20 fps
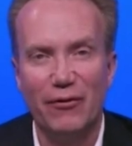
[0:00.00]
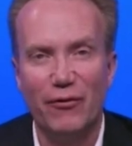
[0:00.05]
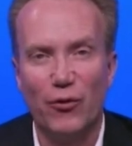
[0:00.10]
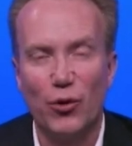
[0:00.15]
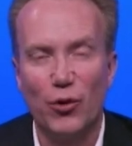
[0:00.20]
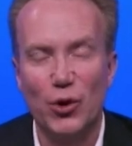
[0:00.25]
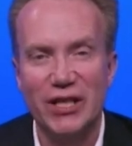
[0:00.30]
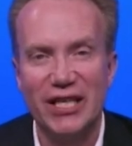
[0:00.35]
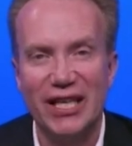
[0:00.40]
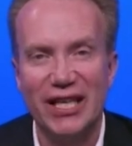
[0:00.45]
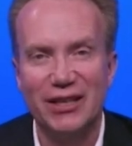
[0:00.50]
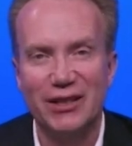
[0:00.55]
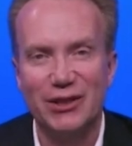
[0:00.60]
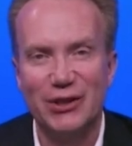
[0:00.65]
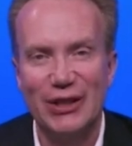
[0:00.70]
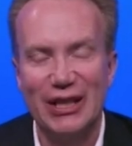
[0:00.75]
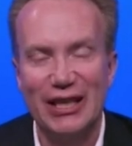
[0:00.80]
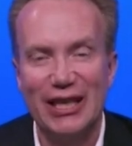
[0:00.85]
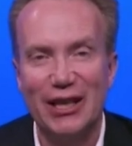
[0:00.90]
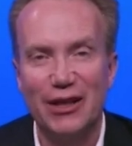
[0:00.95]
14
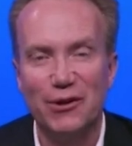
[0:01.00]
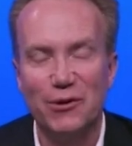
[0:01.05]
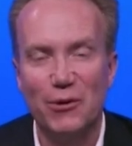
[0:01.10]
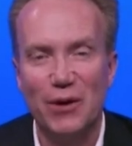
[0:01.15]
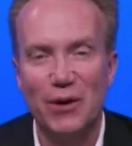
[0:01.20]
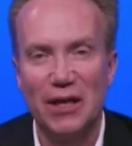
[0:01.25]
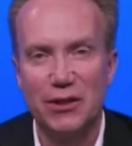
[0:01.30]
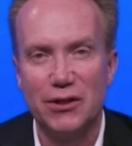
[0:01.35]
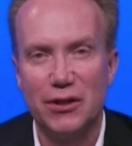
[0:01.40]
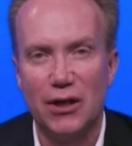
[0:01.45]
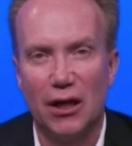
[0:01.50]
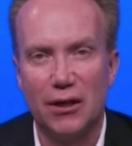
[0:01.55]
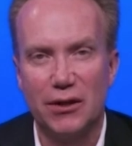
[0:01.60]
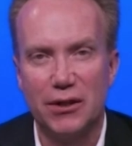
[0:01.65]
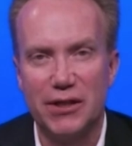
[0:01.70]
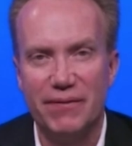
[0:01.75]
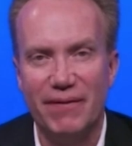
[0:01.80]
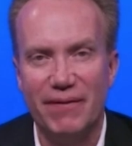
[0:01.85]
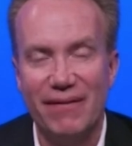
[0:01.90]
trillion US dollars.